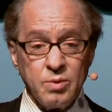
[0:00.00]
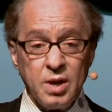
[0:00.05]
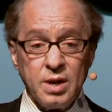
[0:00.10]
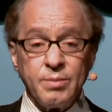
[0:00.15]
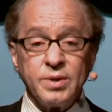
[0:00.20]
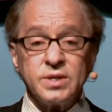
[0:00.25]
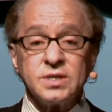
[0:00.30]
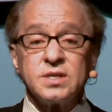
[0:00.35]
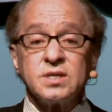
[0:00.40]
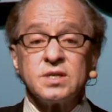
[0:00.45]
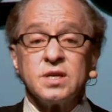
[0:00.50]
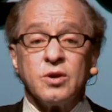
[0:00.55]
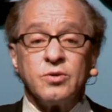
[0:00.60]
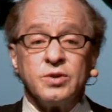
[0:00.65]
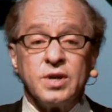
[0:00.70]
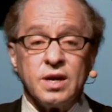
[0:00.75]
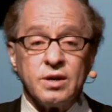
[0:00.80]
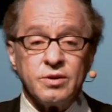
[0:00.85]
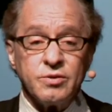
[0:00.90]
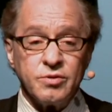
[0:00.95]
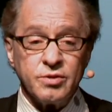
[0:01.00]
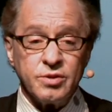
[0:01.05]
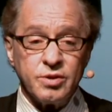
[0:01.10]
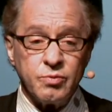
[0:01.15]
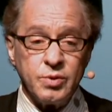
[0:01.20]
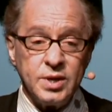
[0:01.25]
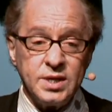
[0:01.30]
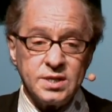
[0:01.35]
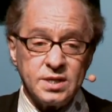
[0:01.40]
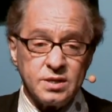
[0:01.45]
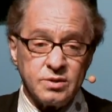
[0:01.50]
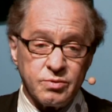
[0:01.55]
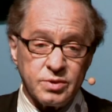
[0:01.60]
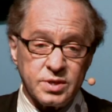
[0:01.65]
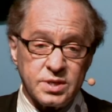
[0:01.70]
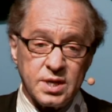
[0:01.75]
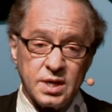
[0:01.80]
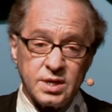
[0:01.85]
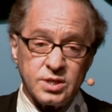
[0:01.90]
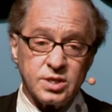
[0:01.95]
Well, it must have slowed down in the recent
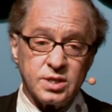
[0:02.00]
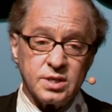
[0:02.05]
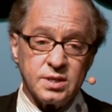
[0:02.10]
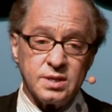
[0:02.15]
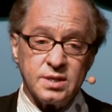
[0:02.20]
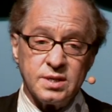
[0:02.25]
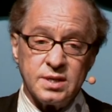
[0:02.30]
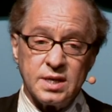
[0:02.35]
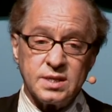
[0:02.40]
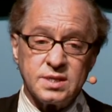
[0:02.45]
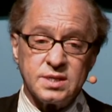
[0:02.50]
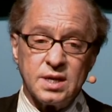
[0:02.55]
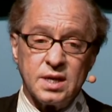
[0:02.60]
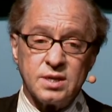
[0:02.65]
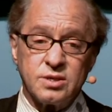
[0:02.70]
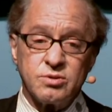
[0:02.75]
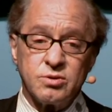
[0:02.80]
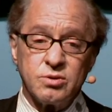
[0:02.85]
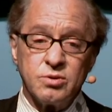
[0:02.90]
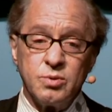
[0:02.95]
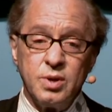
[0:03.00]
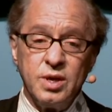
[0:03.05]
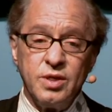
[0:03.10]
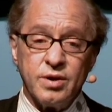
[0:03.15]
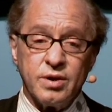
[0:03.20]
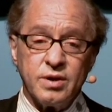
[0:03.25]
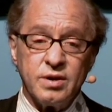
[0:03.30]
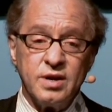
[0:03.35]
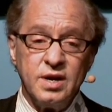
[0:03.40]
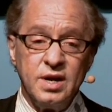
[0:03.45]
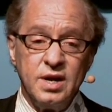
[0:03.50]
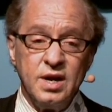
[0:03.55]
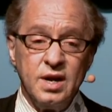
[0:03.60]
recession. That's not true either.